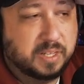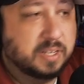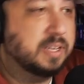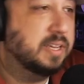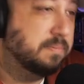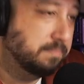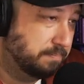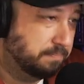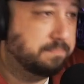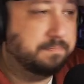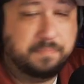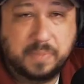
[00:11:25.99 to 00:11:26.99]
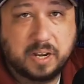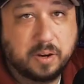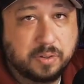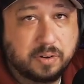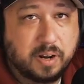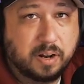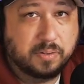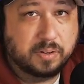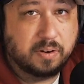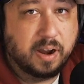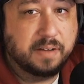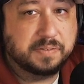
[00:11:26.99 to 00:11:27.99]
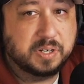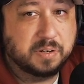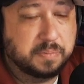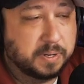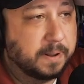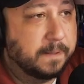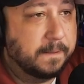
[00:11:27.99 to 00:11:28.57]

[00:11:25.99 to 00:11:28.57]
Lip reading: Again, I know they're not on the graphs here, but